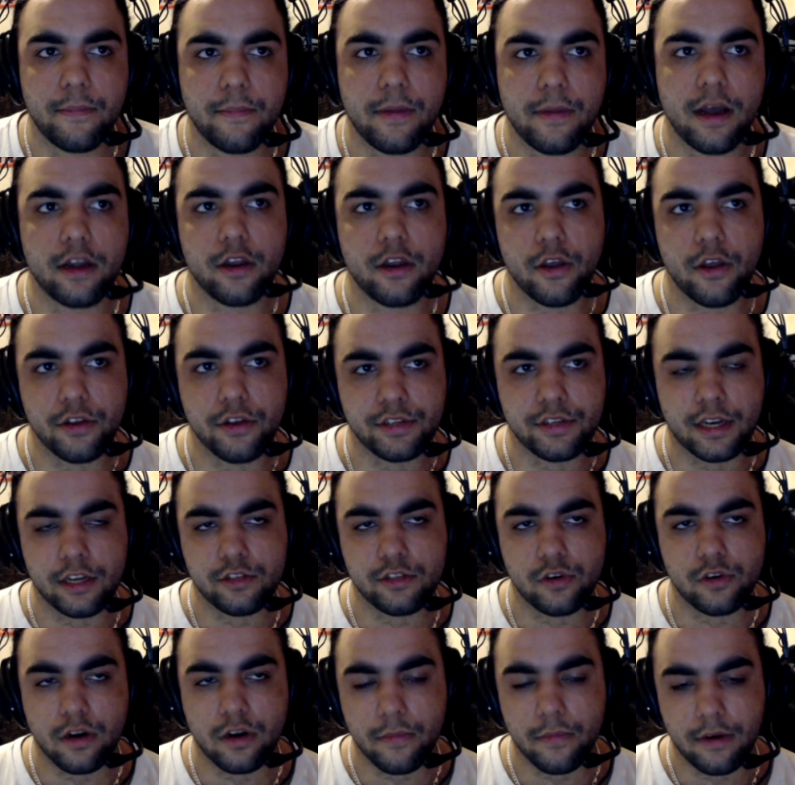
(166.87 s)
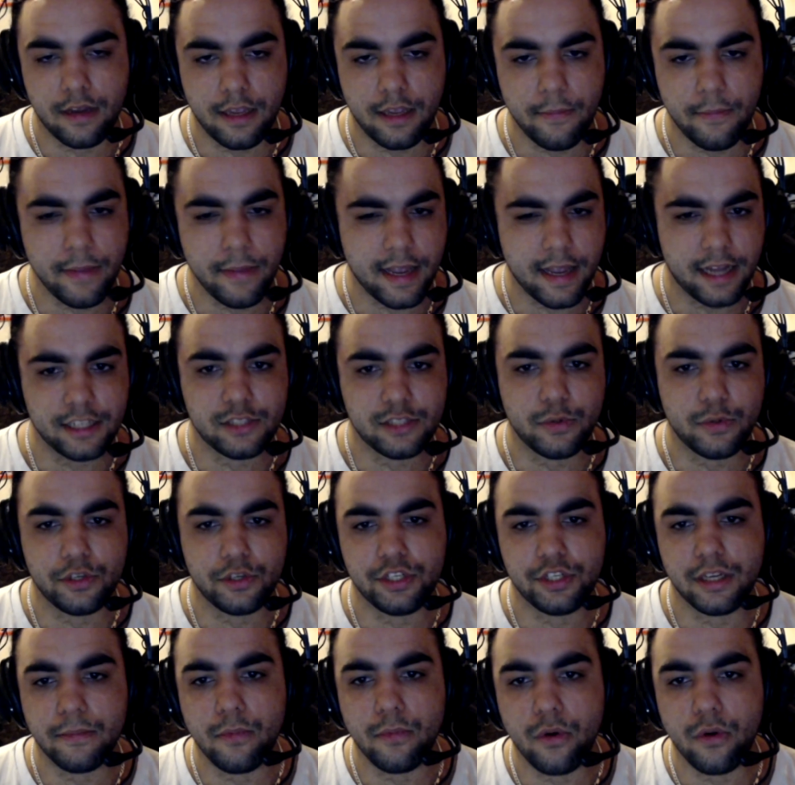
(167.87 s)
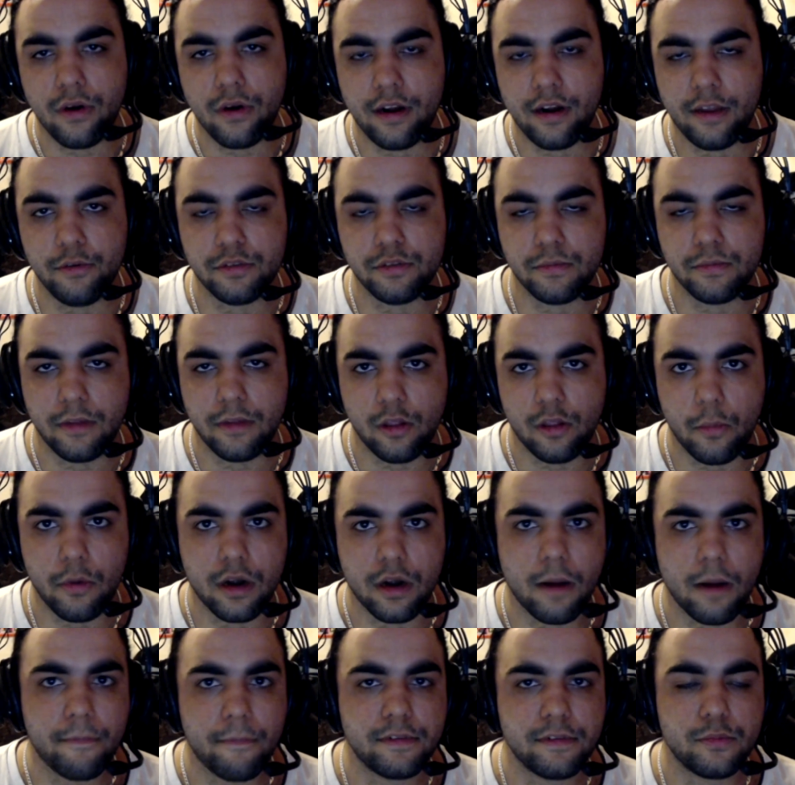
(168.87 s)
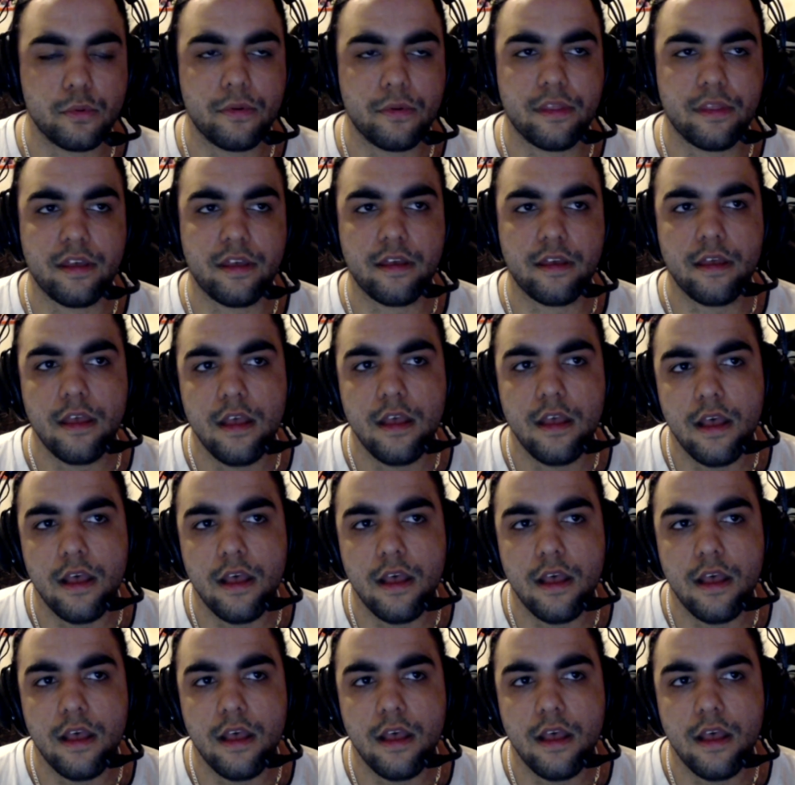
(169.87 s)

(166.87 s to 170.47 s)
but I noticed at the tournament he began switching more and he was a lot more comfortable with it.